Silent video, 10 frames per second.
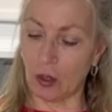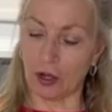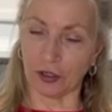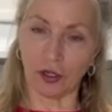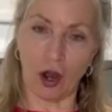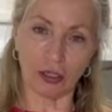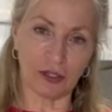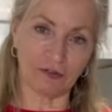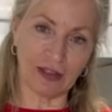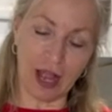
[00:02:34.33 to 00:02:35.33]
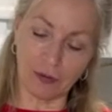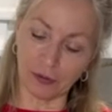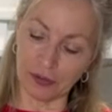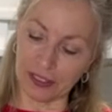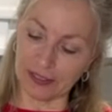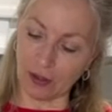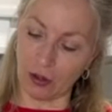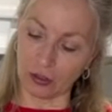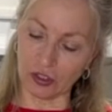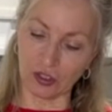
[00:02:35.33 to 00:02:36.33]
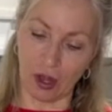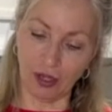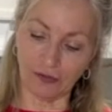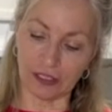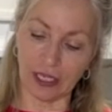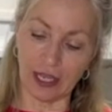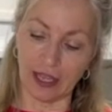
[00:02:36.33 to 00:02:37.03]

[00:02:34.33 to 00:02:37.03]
our cauliflower is all soft,